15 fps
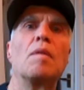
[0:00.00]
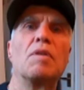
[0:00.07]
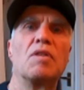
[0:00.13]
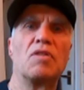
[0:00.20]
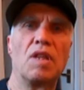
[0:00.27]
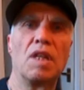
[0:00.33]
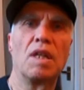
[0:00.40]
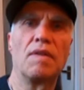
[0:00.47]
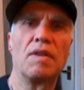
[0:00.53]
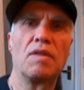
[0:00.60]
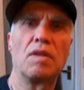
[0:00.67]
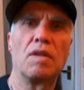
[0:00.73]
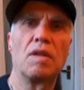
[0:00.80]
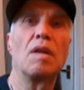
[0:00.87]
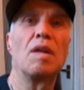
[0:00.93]
but save
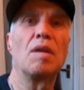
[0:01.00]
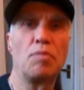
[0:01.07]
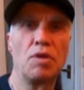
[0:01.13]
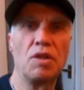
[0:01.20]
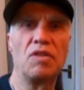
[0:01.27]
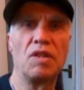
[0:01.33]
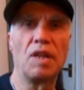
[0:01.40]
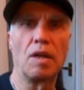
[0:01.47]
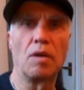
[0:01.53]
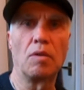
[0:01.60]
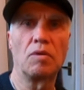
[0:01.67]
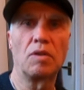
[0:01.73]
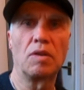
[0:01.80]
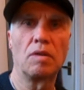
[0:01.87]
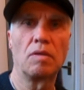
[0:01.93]
it, print it
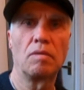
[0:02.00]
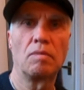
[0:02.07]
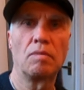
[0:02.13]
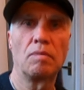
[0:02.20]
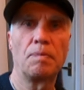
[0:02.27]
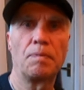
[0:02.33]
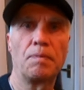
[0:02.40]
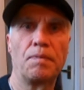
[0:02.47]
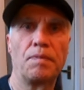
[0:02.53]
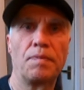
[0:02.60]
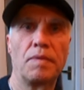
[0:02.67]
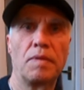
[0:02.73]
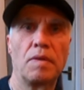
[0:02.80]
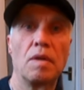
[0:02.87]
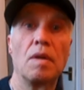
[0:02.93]
out,
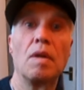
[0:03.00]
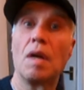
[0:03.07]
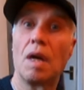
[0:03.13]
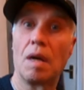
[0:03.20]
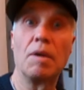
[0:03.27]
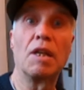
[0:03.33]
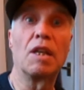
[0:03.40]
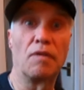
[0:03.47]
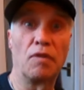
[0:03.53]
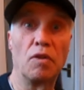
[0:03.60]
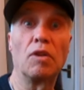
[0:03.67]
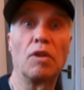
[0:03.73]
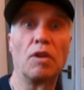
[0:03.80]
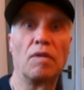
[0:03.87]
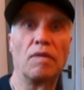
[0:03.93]
and make a
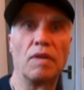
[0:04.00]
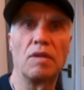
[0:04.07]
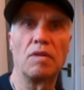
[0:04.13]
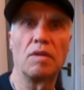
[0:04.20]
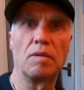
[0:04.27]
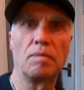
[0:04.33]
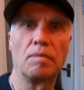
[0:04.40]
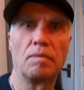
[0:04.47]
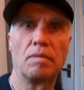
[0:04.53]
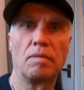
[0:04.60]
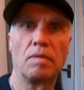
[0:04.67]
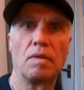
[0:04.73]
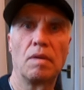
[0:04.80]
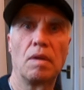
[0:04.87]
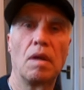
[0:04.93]
folder of it,
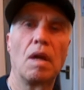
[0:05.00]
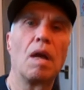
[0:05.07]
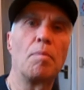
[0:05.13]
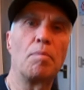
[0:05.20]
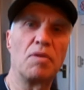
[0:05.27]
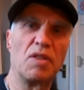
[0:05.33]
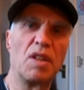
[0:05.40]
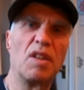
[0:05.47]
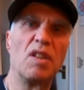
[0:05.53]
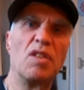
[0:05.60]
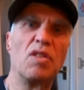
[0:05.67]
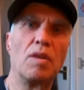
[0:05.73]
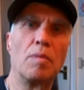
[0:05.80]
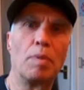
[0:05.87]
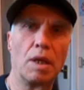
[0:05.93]
and present it
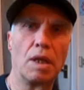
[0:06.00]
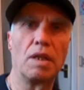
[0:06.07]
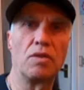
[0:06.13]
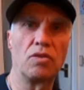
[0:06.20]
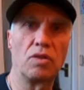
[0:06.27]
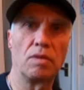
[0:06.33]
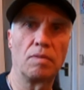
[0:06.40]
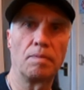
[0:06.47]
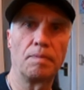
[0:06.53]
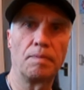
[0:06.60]
to the police.